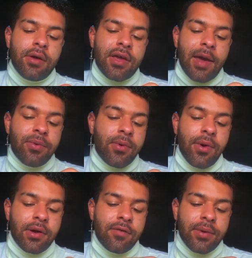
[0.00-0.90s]

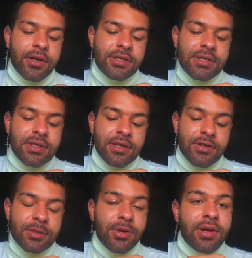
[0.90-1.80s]
Capricorn, of where it's just like, your
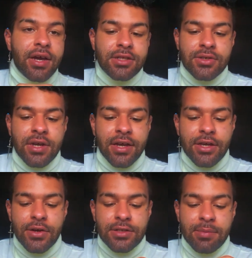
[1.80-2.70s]
spirit guides are not
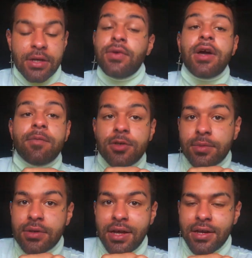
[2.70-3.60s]
here to make you
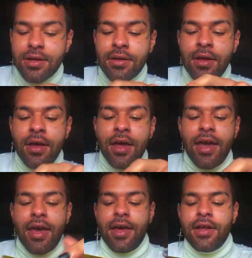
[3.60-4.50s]
comfortable, honey,
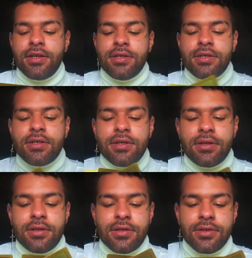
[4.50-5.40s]
and
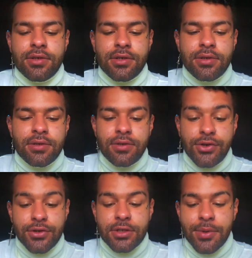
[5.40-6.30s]

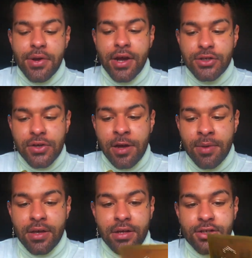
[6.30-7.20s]
your spirit guides are
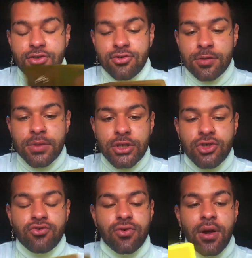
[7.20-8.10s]
coming in extremely
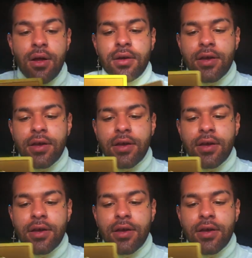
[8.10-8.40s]
strong,